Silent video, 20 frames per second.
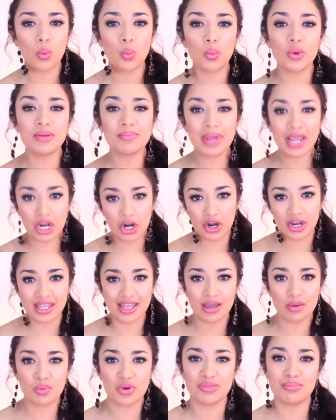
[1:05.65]
when pairing
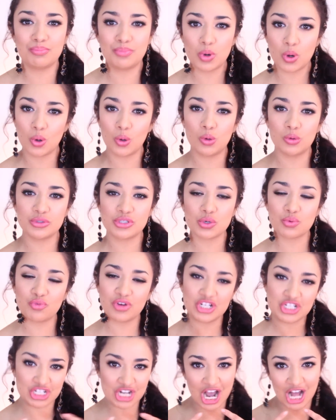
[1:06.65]
it with bold,
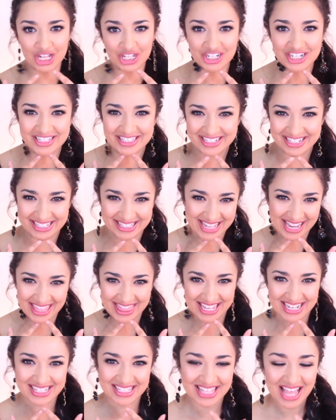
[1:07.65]
rich colors just like
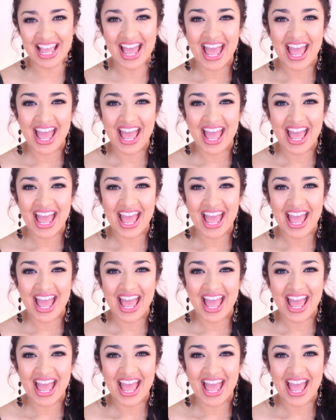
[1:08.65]
this.